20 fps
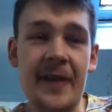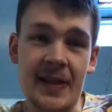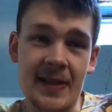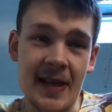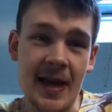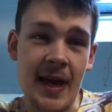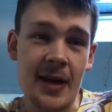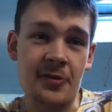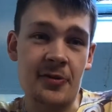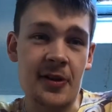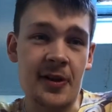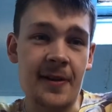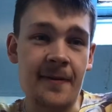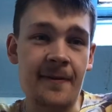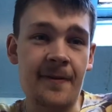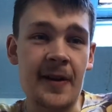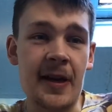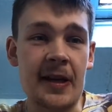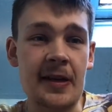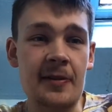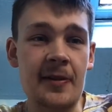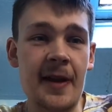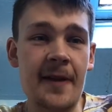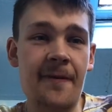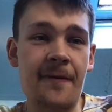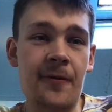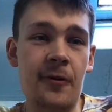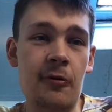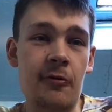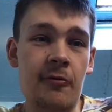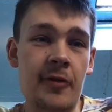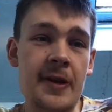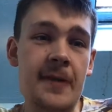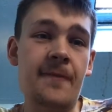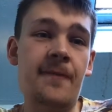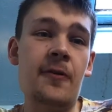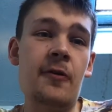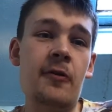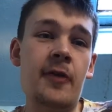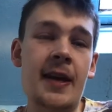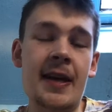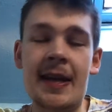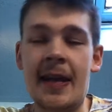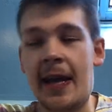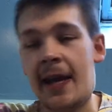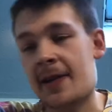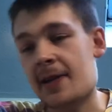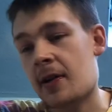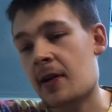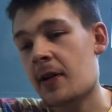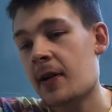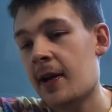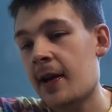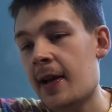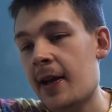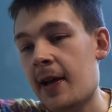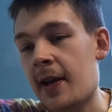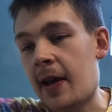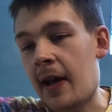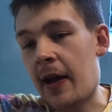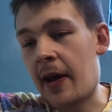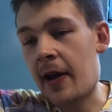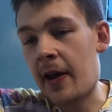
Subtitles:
Perfect hat-trick, in fact. Left foot, right foot and header.